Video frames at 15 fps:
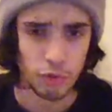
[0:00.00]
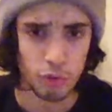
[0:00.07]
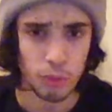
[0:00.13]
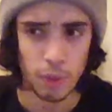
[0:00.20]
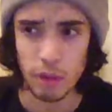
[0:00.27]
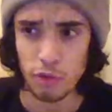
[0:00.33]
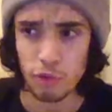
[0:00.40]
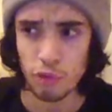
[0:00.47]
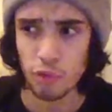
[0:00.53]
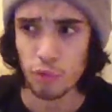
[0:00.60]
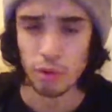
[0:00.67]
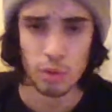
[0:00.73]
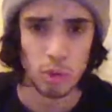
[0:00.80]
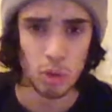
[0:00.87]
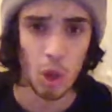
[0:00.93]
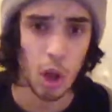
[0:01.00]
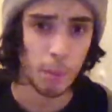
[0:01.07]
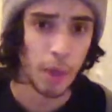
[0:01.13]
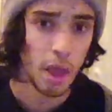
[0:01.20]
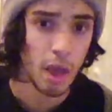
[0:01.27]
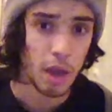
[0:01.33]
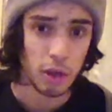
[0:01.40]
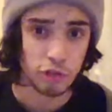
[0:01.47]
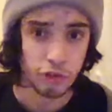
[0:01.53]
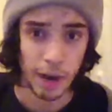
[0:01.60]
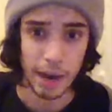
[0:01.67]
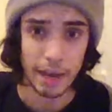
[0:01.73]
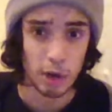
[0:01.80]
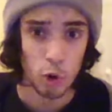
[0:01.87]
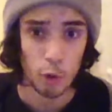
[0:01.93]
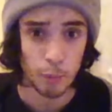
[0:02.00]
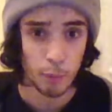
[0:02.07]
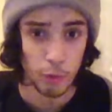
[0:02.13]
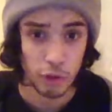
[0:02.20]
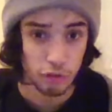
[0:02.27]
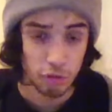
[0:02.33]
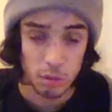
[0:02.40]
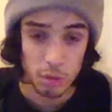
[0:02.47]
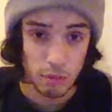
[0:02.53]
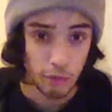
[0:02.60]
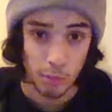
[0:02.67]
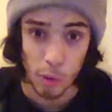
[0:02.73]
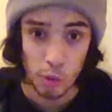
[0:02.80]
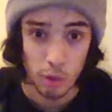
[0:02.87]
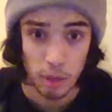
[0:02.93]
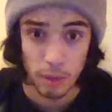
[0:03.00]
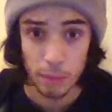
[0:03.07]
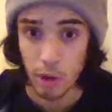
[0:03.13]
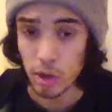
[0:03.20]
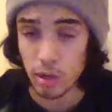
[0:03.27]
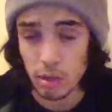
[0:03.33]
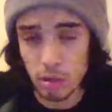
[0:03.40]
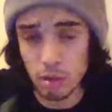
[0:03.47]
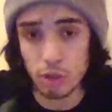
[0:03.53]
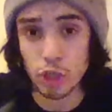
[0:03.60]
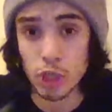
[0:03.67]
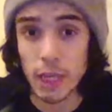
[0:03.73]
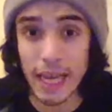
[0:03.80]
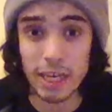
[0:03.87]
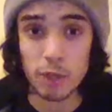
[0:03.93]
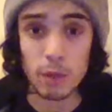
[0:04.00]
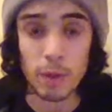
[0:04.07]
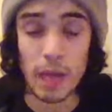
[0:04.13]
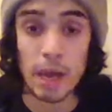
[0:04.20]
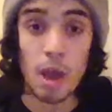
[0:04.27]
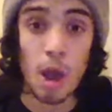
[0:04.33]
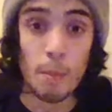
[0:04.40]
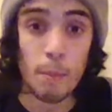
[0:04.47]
Do you think you're just going to stop giant corporations from owning the market? No, you can't do that.